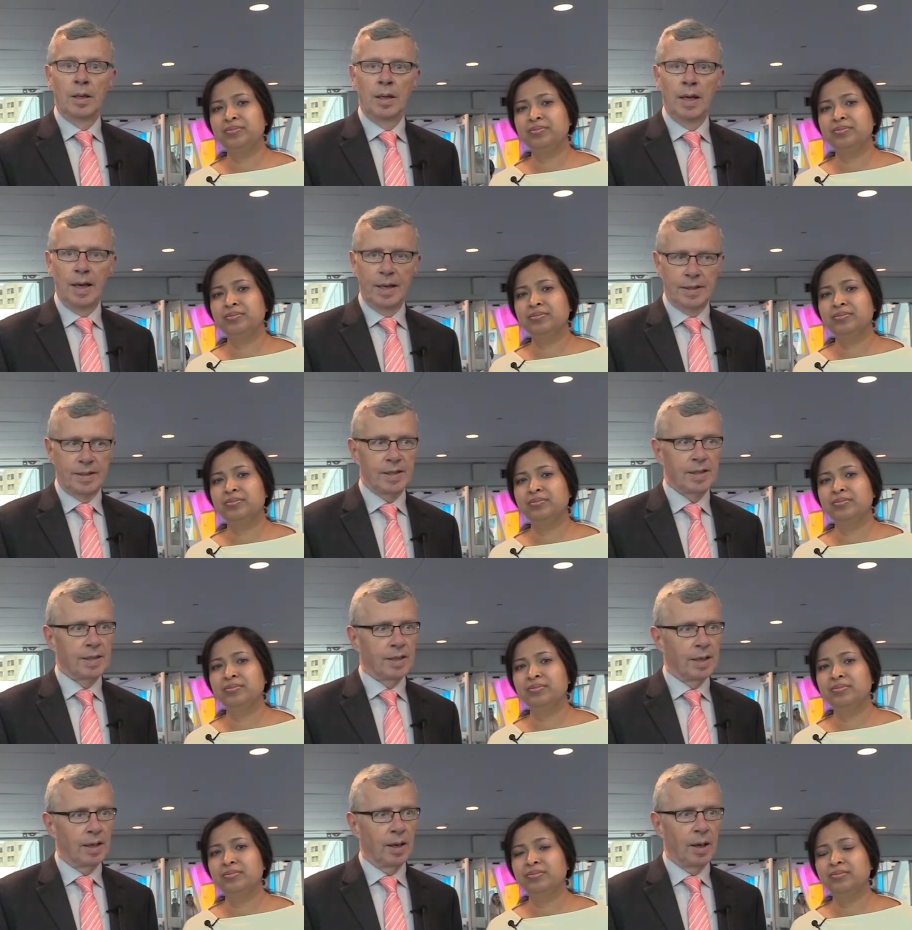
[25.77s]

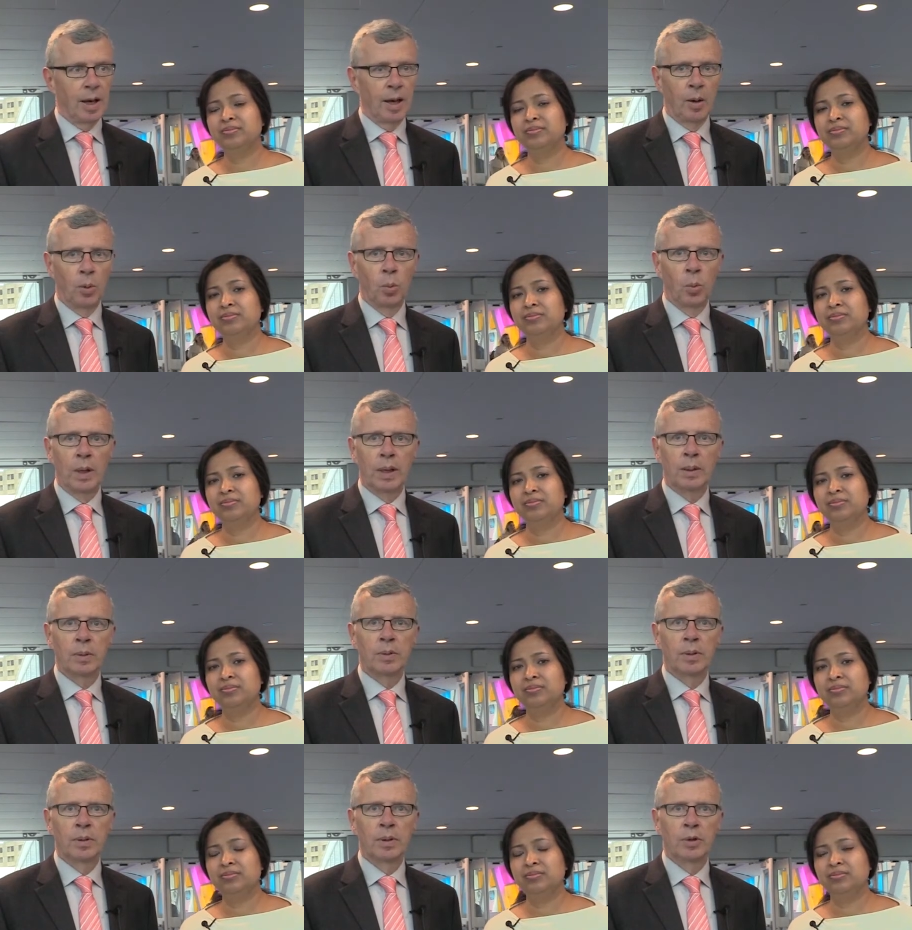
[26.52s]
Speaker 1: Yes. Uh,
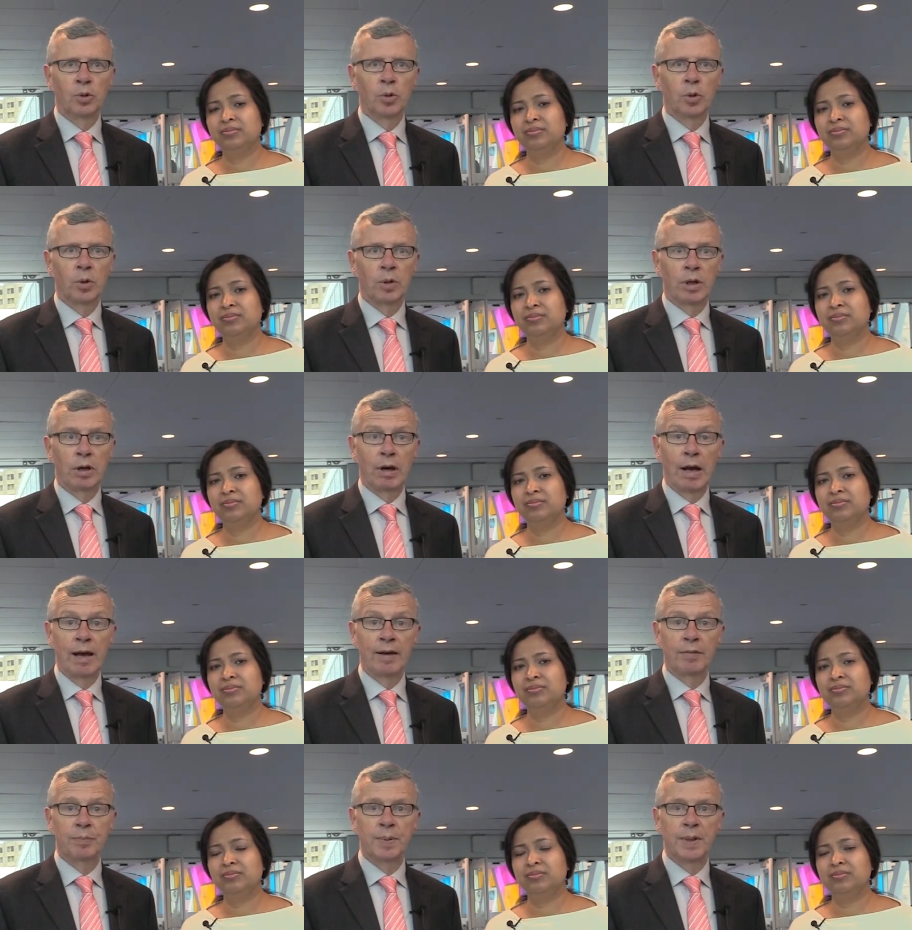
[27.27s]
well, you know,
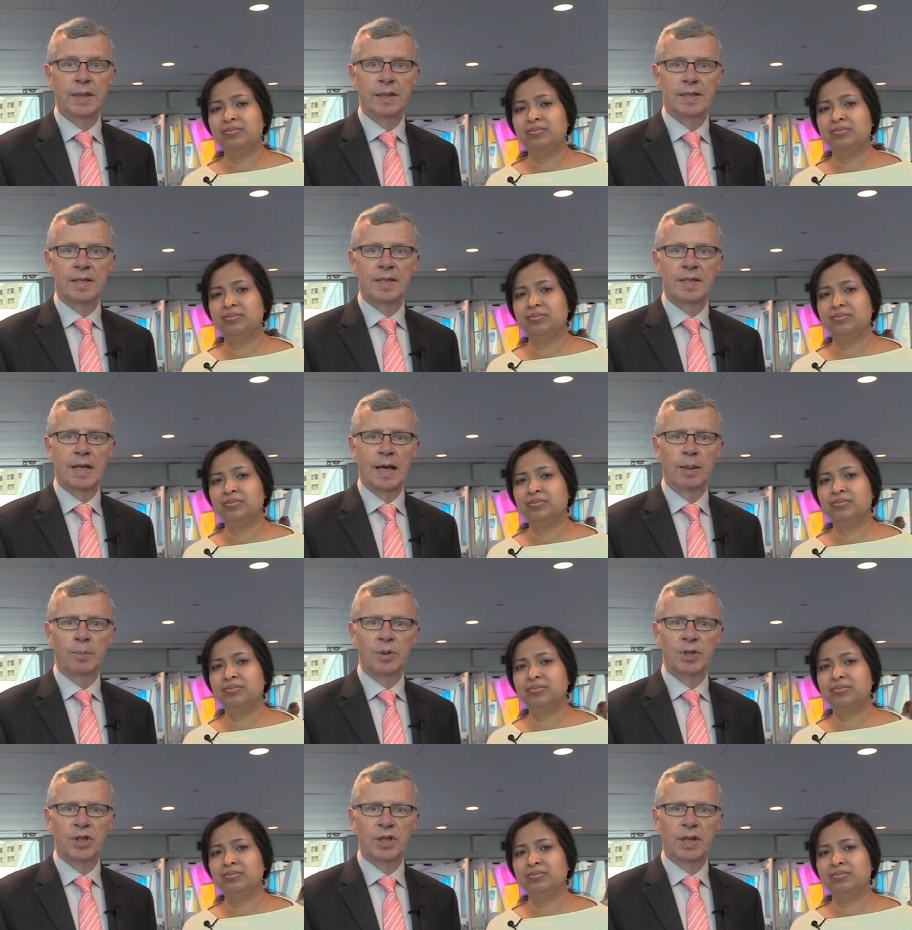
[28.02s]
there have been
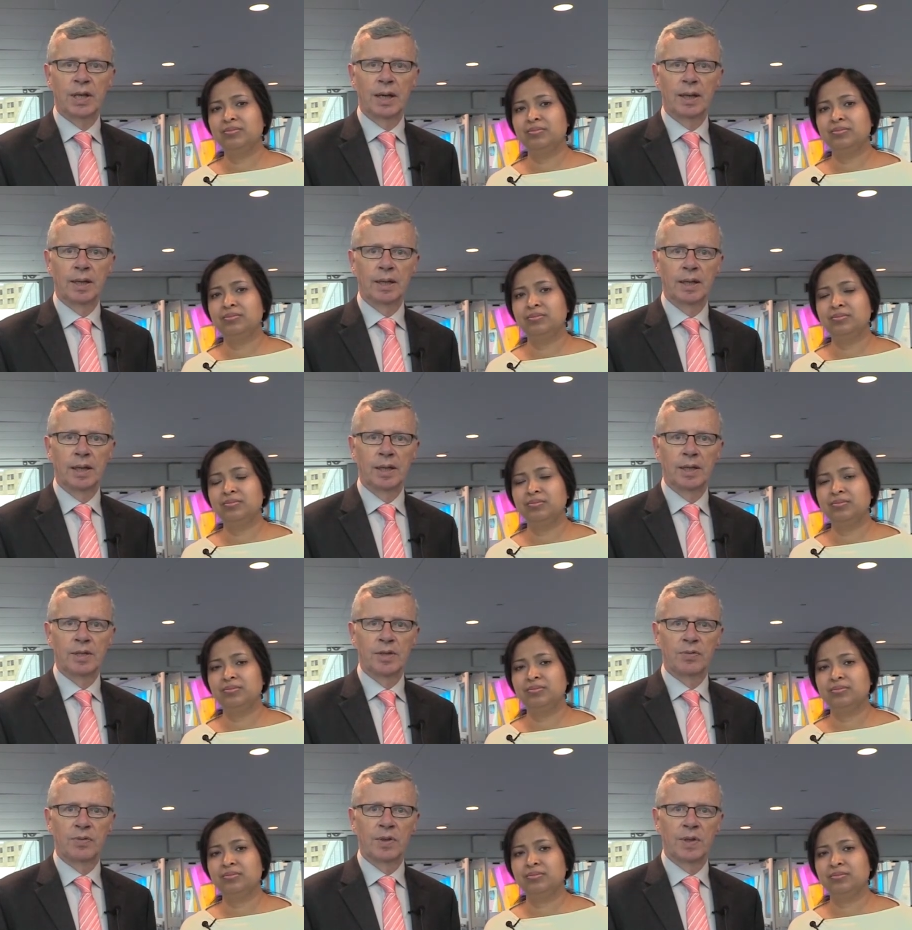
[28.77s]
established
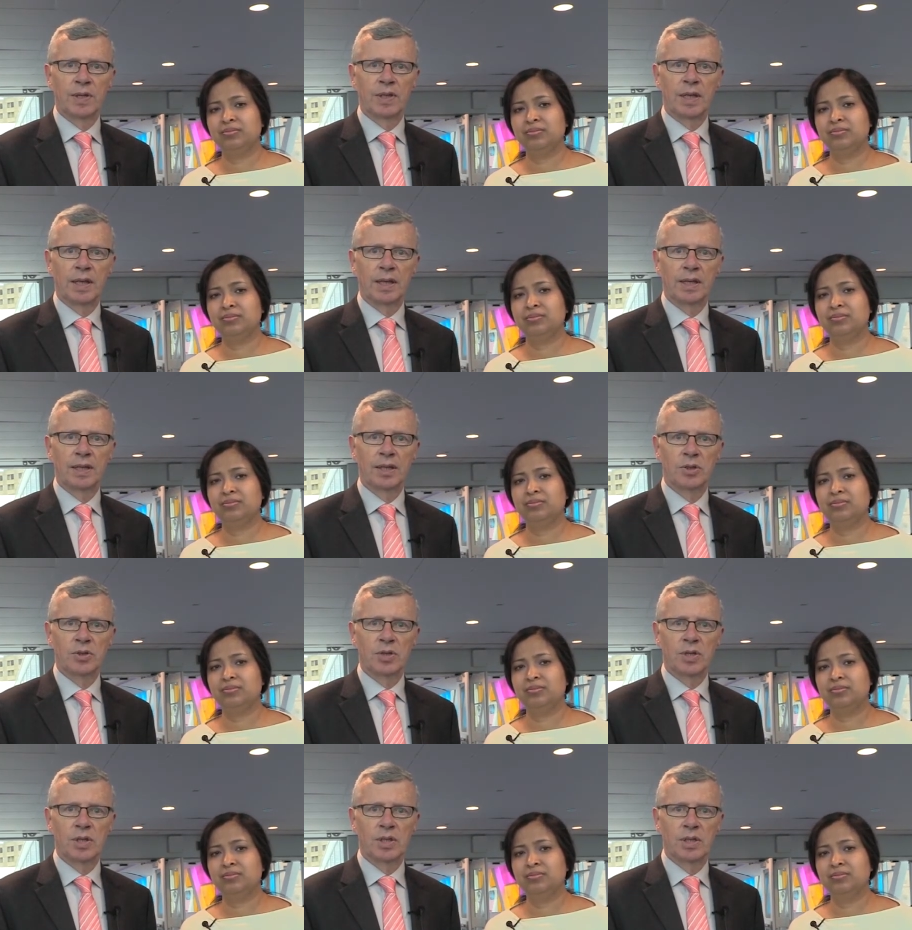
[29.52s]
guidelines for the
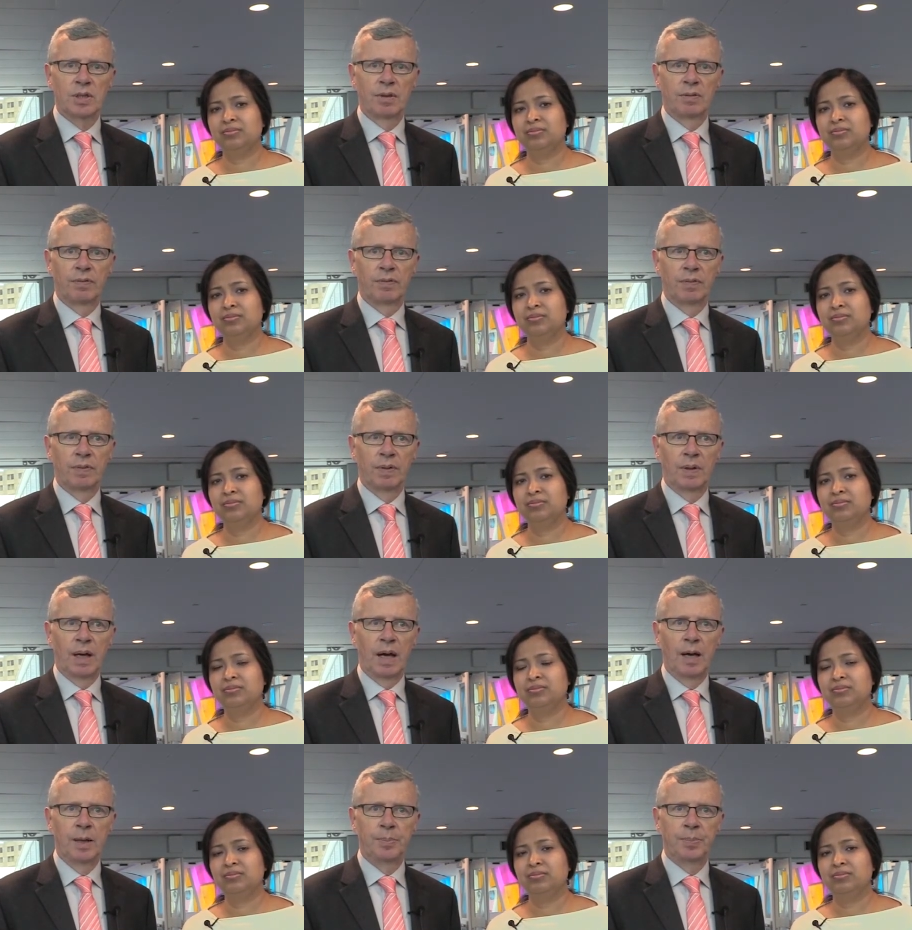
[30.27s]
diagnosis of
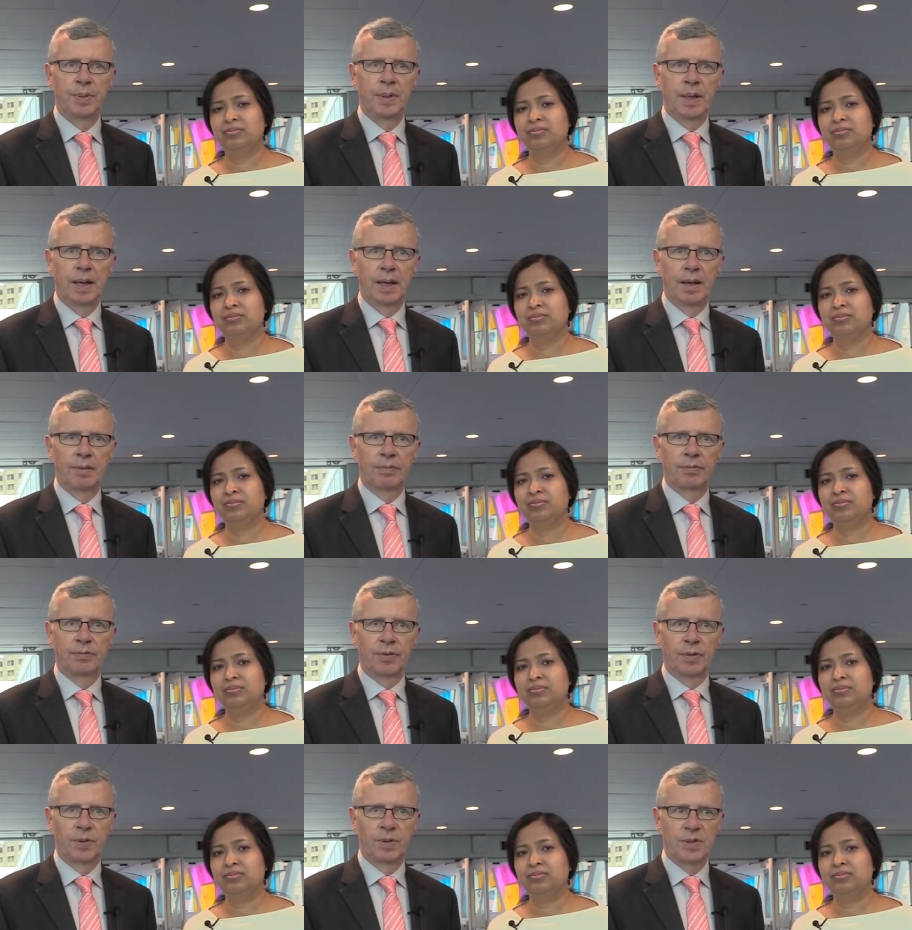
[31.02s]

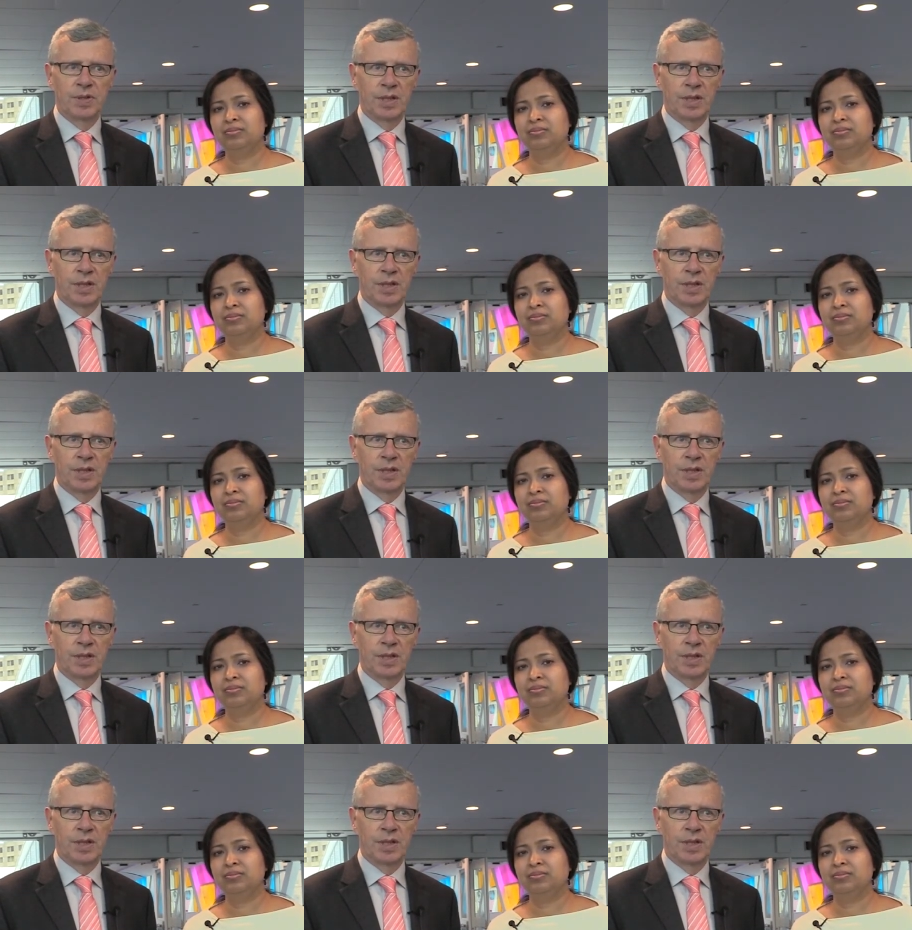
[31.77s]
IPF for